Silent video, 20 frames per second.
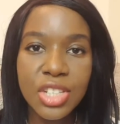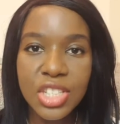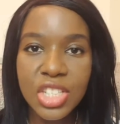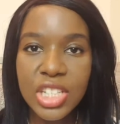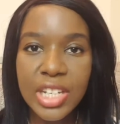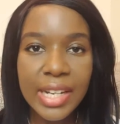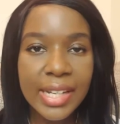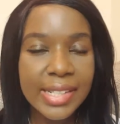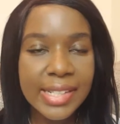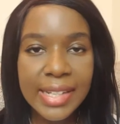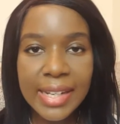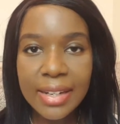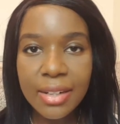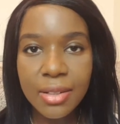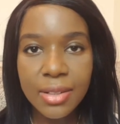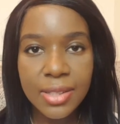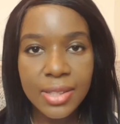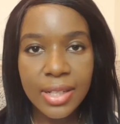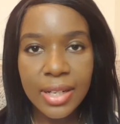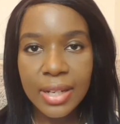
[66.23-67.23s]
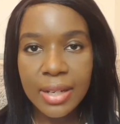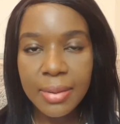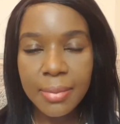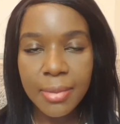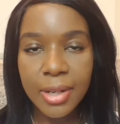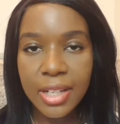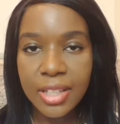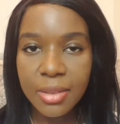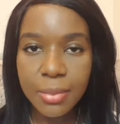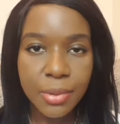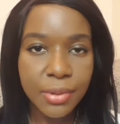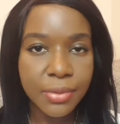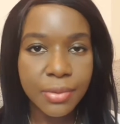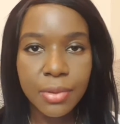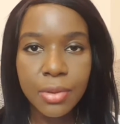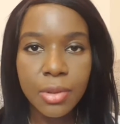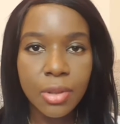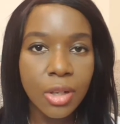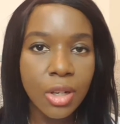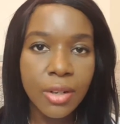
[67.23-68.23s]
can check it out either
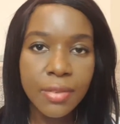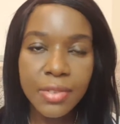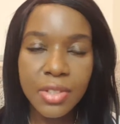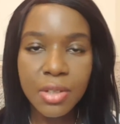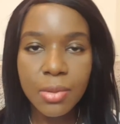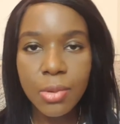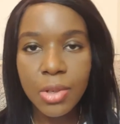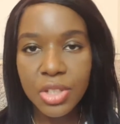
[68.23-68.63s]
before or after you